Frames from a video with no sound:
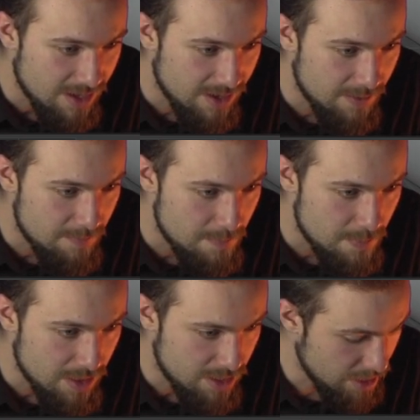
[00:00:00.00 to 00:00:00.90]

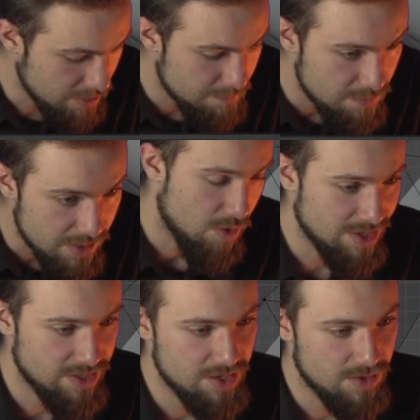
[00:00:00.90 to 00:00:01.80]
Yeah, well,
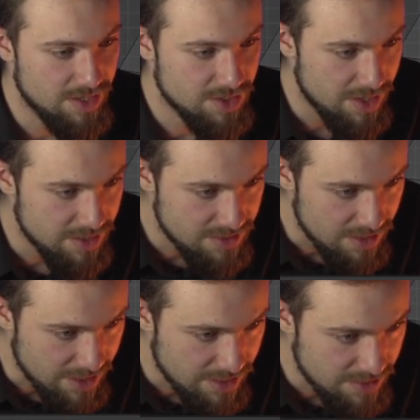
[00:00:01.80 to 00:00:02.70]
actually, let's go ahead and
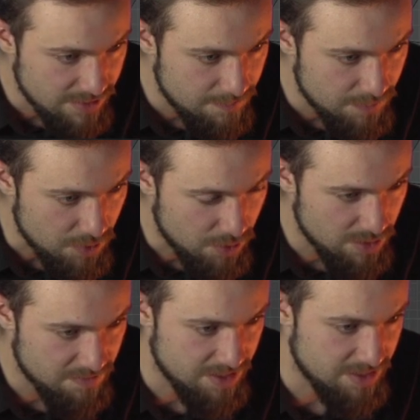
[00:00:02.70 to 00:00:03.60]
select
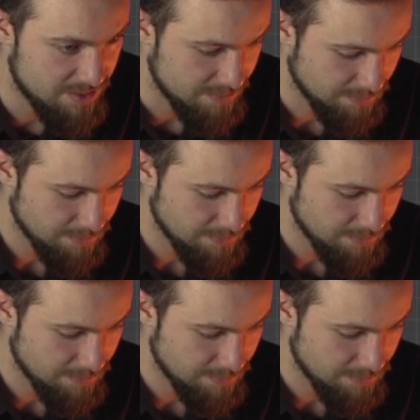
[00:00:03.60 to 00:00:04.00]
all of these